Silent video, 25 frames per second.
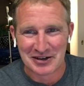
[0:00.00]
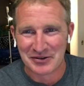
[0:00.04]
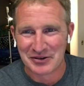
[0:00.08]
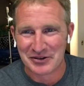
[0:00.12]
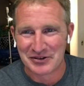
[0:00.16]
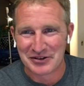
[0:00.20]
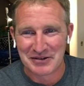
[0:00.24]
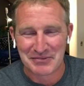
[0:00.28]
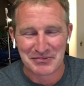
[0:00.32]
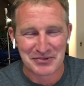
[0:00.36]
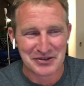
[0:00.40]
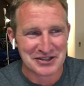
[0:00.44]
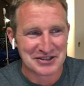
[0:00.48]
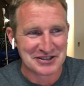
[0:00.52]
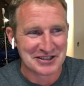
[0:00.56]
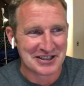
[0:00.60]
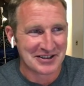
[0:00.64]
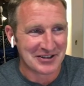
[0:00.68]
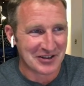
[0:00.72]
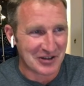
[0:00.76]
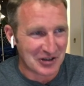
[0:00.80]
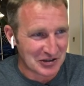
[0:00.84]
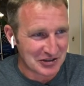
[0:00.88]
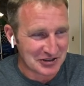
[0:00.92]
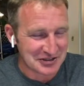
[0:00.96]
I really
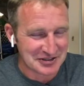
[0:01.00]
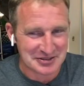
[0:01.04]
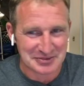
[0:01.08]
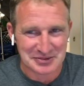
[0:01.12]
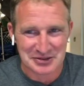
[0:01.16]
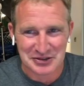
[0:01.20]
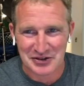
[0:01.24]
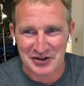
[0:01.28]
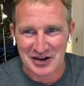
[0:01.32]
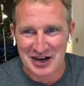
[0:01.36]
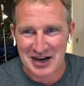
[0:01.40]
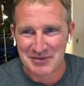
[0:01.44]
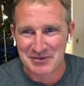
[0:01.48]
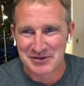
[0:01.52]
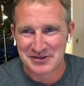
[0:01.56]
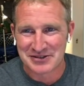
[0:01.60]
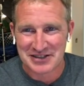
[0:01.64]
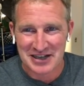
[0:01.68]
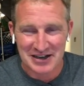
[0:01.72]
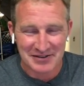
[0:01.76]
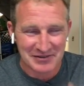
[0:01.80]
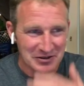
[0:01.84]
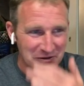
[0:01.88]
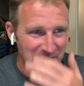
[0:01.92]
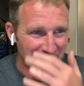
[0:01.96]
appreciate all the
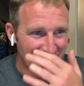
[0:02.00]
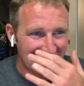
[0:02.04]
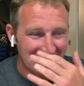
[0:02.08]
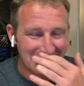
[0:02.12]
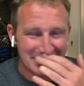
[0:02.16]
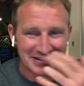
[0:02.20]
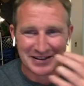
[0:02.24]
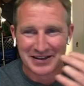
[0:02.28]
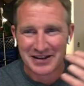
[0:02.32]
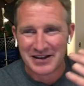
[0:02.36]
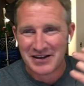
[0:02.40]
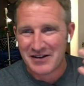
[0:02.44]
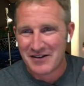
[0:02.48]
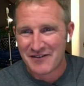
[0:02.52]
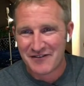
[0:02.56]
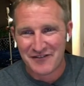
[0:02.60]
subscribers, everyone,